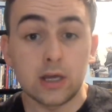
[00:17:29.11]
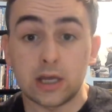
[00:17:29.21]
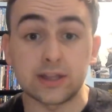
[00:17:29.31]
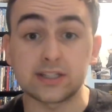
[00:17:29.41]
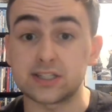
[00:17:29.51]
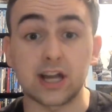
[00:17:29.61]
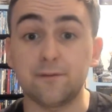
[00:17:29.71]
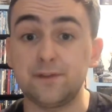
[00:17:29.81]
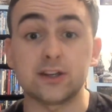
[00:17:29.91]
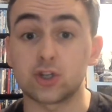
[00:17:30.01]
this
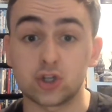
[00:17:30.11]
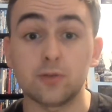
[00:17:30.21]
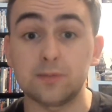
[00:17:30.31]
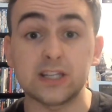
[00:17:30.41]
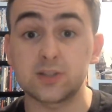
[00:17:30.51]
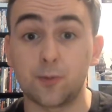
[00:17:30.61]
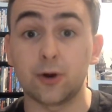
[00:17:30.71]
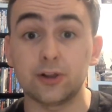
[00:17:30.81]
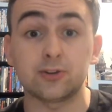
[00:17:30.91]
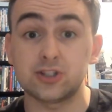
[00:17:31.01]
stuff that should be
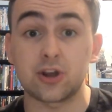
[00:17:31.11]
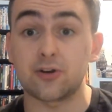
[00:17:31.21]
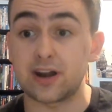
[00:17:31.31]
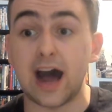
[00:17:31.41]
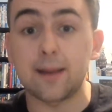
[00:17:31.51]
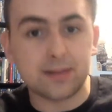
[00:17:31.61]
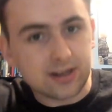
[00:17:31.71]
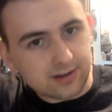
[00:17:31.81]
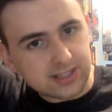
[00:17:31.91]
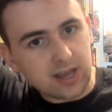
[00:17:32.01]
spoilers, they're not,
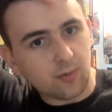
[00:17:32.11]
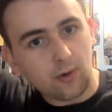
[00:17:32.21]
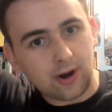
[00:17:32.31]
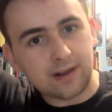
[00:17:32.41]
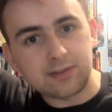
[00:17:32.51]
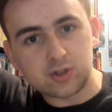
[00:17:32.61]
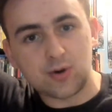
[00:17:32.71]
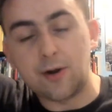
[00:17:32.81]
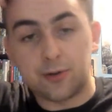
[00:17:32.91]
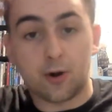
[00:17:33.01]
because they were in the
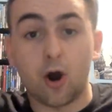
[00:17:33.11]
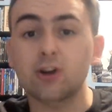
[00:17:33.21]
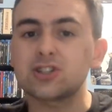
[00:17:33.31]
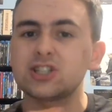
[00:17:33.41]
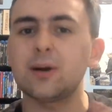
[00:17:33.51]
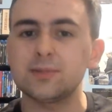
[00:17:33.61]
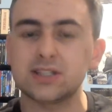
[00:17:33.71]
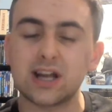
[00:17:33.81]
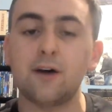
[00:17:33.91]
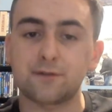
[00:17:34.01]
trailer. There are some
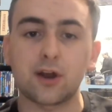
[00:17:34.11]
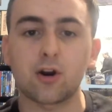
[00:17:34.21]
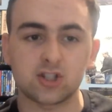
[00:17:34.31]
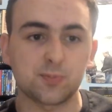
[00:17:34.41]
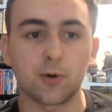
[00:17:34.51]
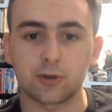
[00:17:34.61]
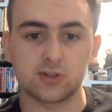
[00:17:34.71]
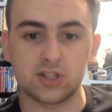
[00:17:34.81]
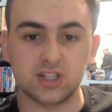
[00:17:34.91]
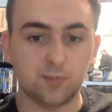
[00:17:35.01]
stuff that are
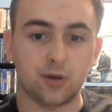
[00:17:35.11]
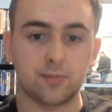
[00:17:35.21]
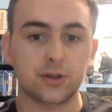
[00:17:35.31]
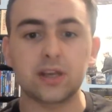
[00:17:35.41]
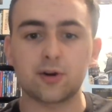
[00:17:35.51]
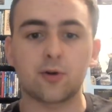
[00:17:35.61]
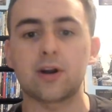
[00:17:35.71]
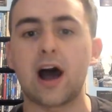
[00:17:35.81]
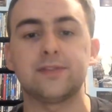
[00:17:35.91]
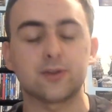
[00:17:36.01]
spoilers in this movie, believe it or
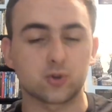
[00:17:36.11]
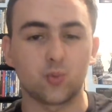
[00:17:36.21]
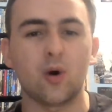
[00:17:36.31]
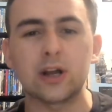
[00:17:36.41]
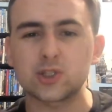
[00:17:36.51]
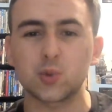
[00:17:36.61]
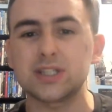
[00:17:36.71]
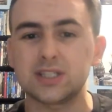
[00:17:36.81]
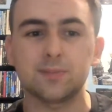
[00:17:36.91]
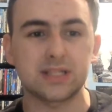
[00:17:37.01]
not. There's one
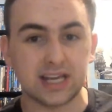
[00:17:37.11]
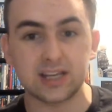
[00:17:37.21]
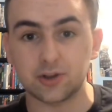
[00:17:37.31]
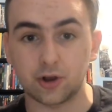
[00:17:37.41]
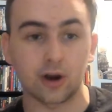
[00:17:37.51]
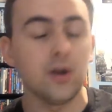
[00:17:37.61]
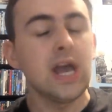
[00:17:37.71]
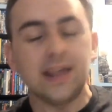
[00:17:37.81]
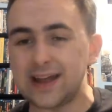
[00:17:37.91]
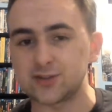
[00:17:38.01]
twist in particular
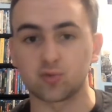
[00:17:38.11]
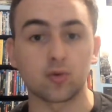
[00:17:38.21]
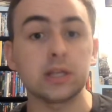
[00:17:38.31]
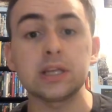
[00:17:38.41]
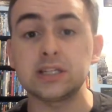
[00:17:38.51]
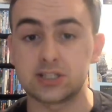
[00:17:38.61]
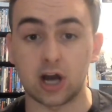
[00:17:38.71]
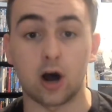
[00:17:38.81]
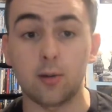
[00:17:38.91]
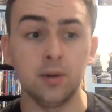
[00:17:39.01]
that's really
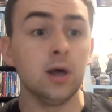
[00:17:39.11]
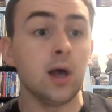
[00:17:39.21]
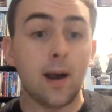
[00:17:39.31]
dumb,